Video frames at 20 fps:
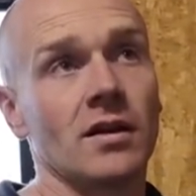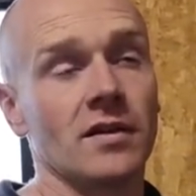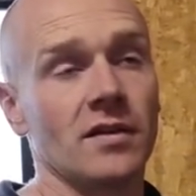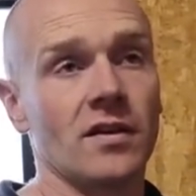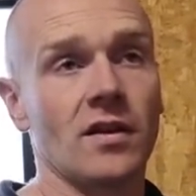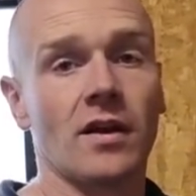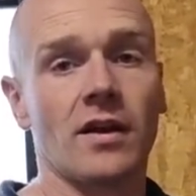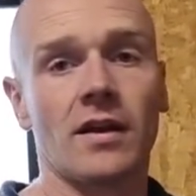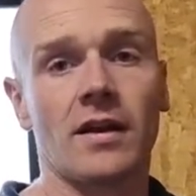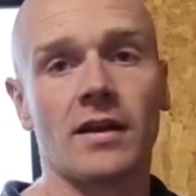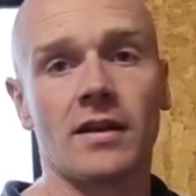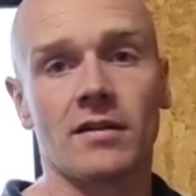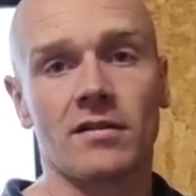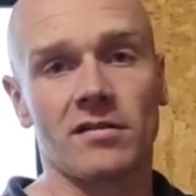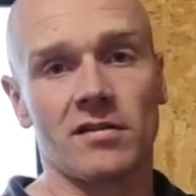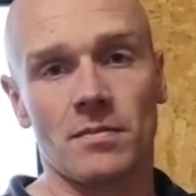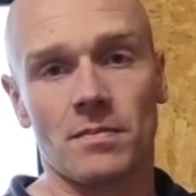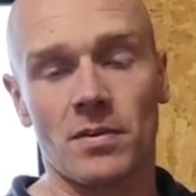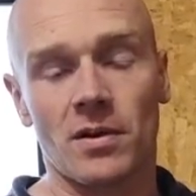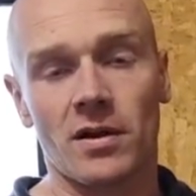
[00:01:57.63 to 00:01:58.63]
that
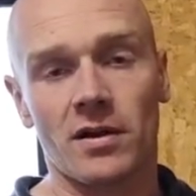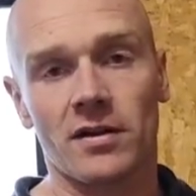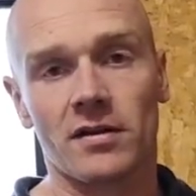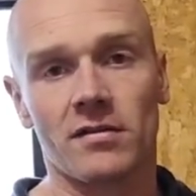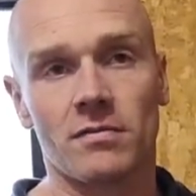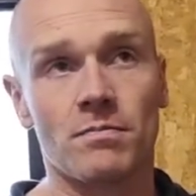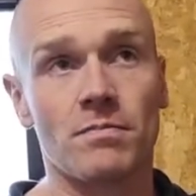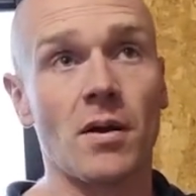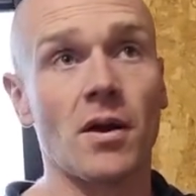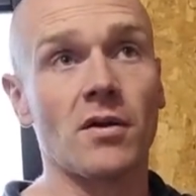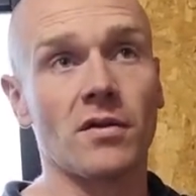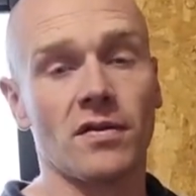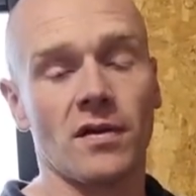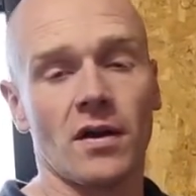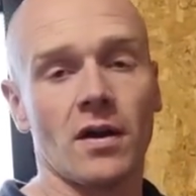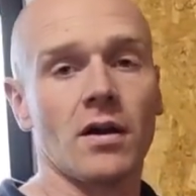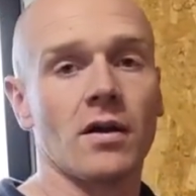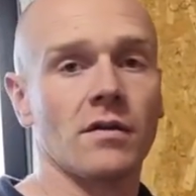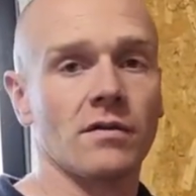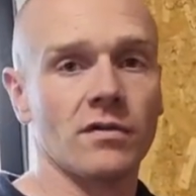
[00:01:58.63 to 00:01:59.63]
supplies both
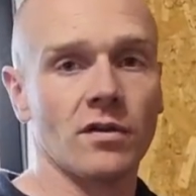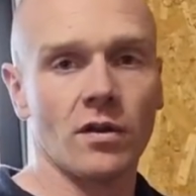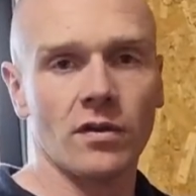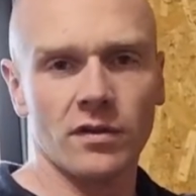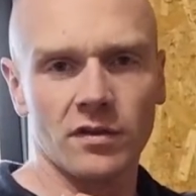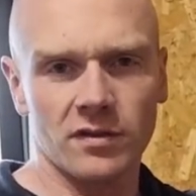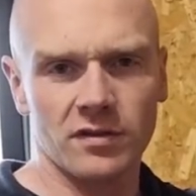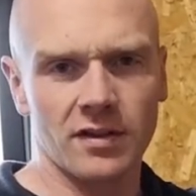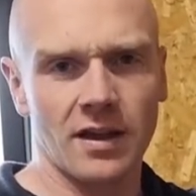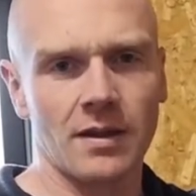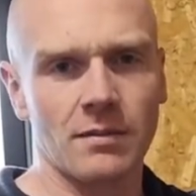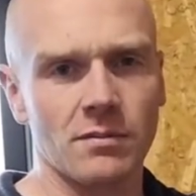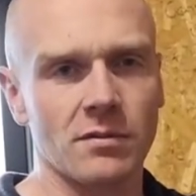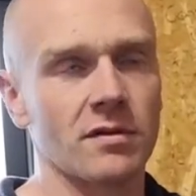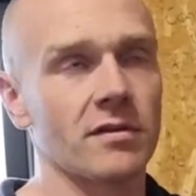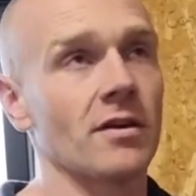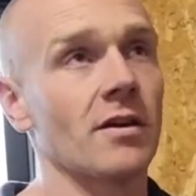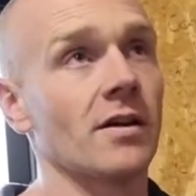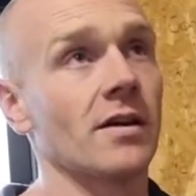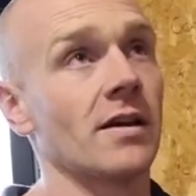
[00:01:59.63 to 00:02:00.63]
halves on the same
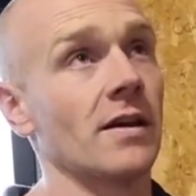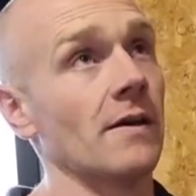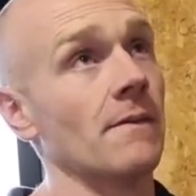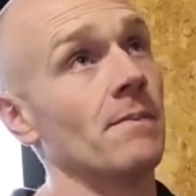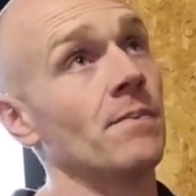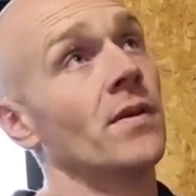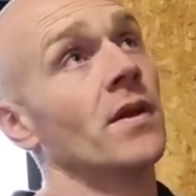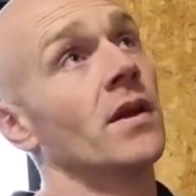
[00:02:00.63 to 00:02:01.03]
circuit.